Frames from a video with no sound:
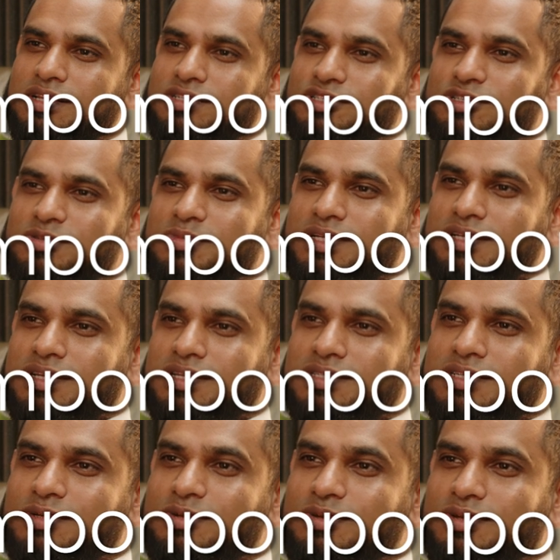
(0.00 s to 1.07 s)
challenged me
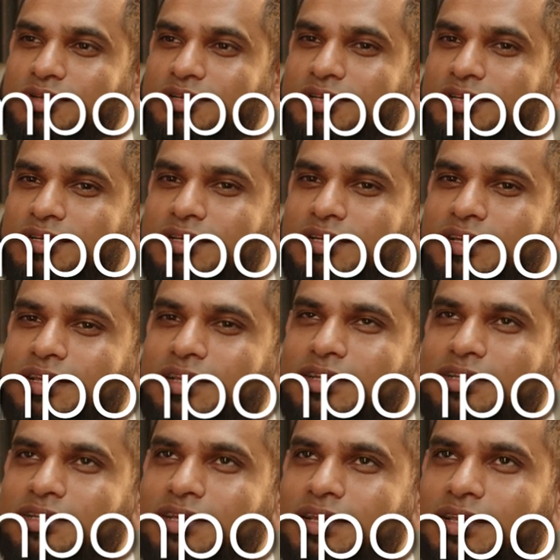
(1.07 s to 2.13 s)
and said, "Look,"
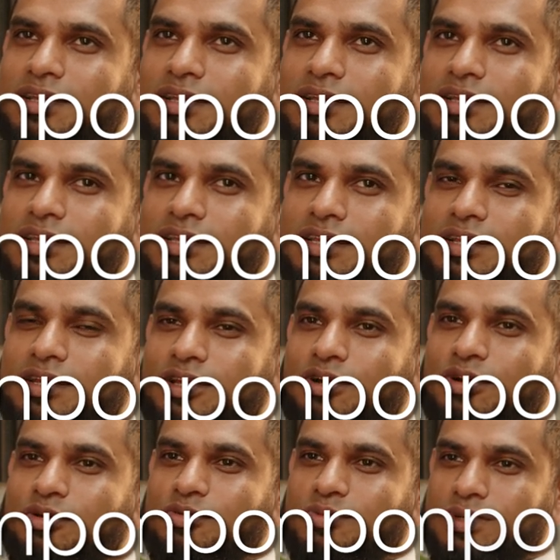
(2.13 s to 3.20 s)
in
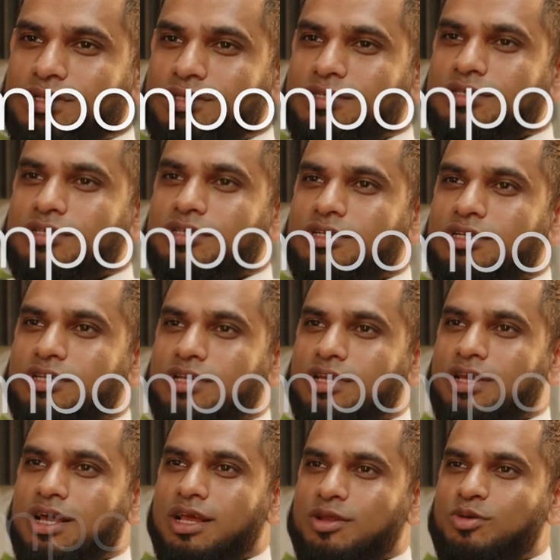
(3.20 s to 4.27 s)
her own words,
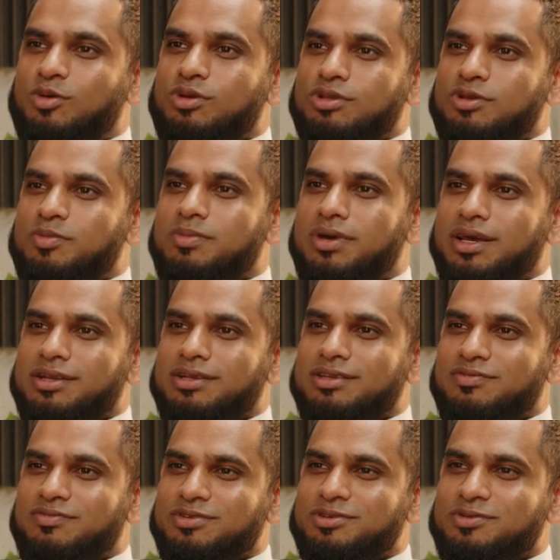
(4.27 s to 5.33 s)
"I'll call you a
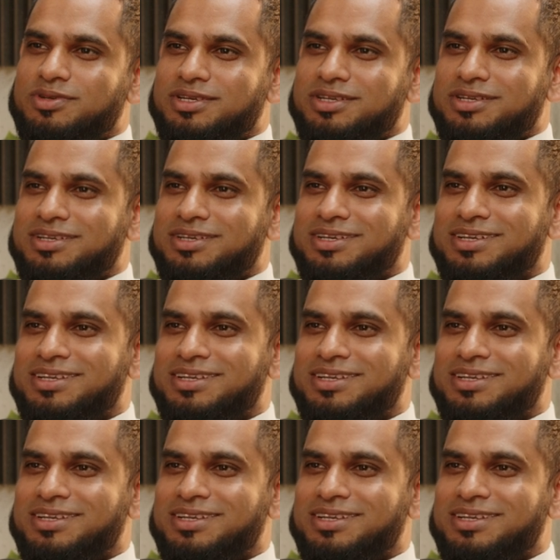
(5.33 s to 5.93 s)
man if you do it."